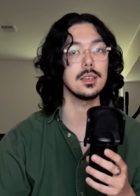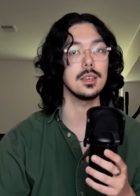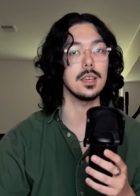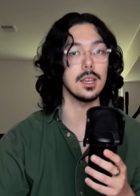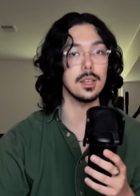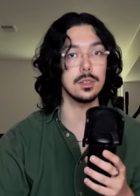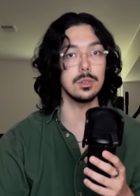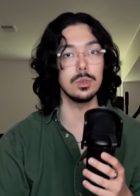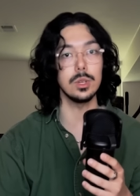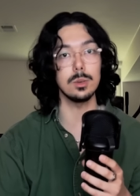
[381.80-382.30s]

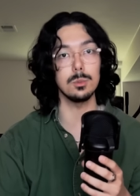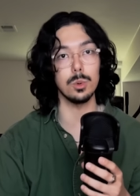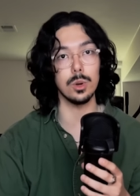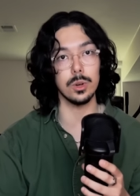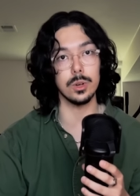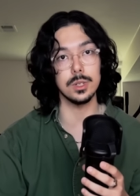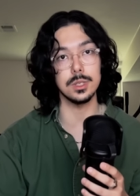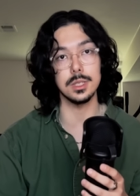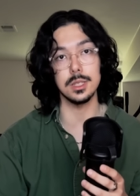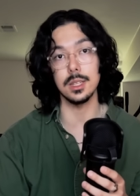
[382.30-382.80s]
including
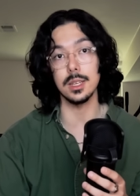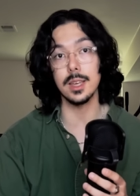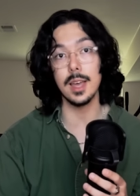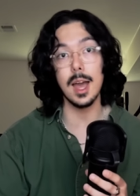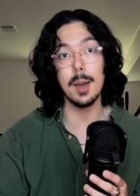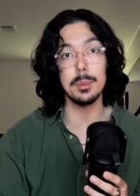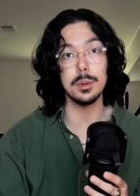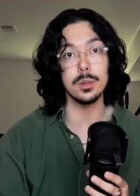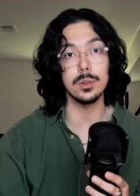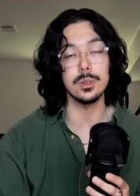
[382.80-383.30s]
workers in the
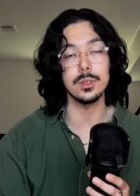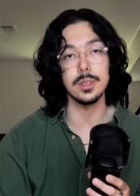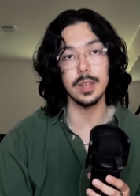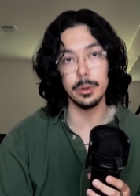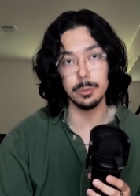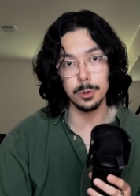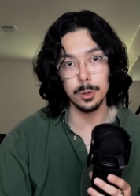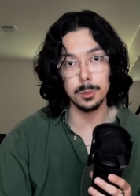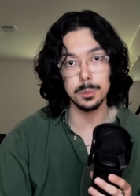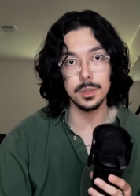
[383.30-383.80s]
capital,
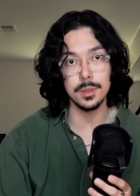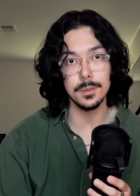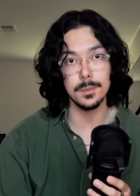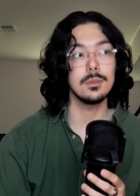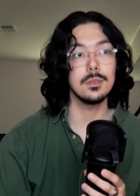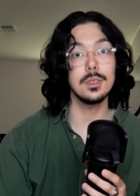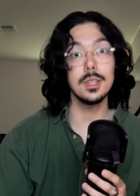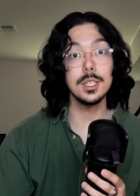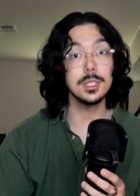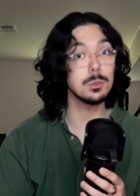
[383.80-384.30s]
Nairobi.
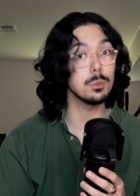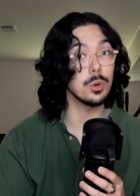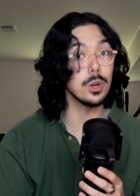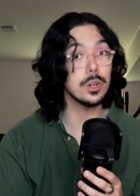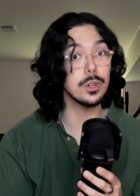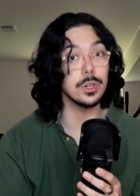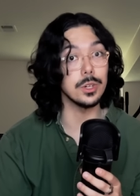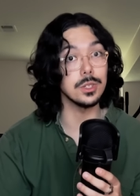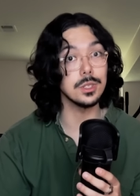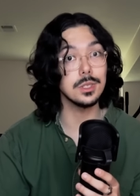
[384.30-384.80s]
These
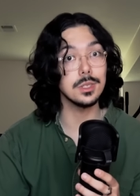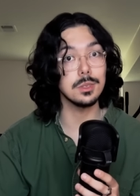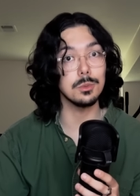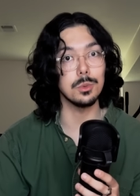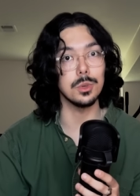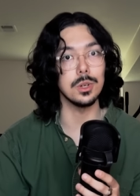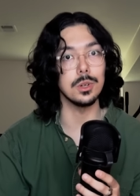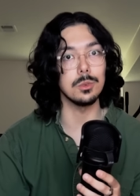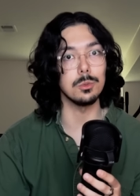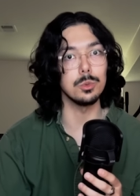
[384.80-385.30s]
workers
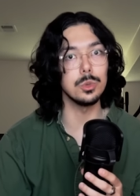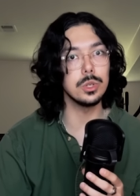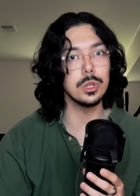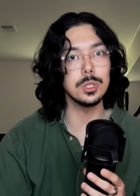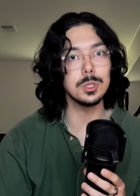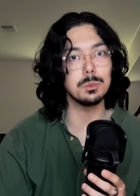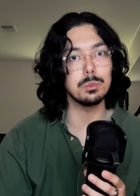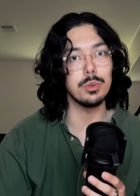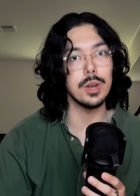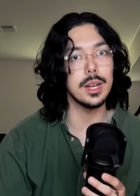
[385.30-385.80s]
were
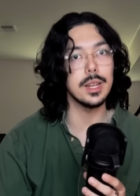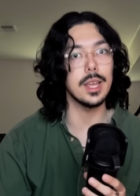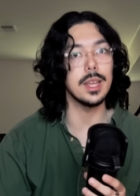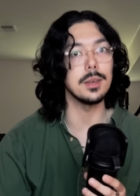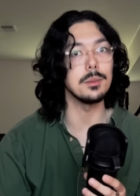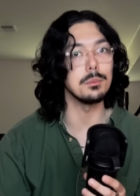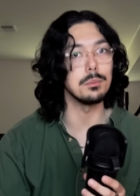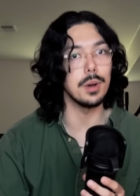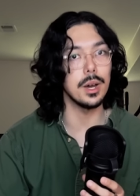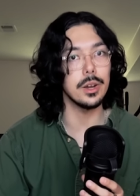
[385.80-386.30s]
Ruto's bread
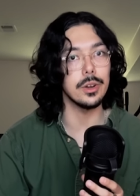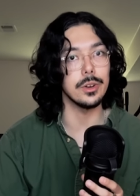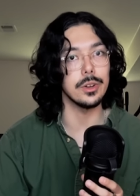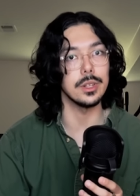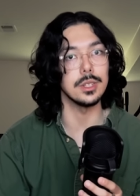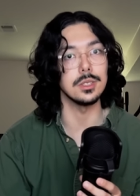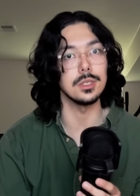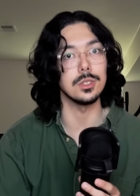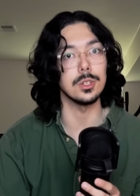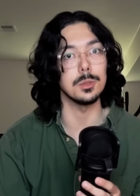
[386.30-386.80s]
and butter
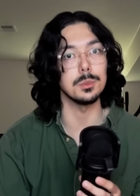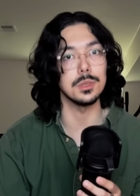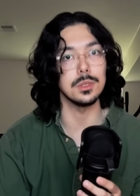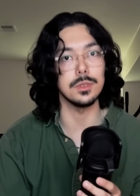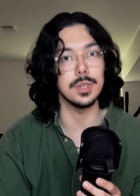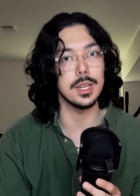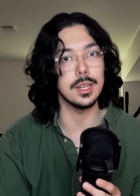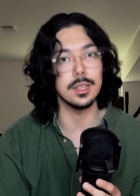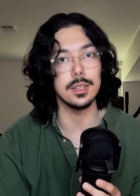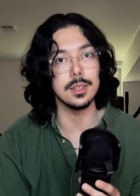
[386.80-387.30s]
in terms of
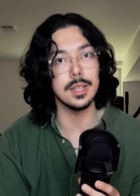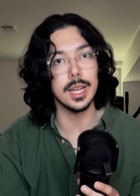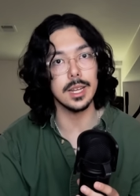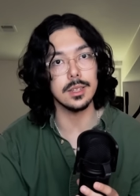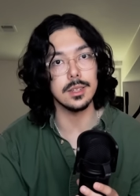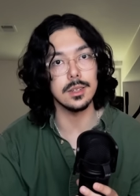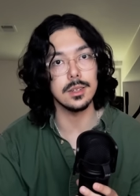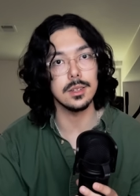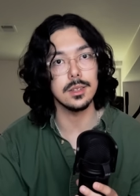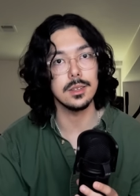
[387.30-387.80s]
getting elected.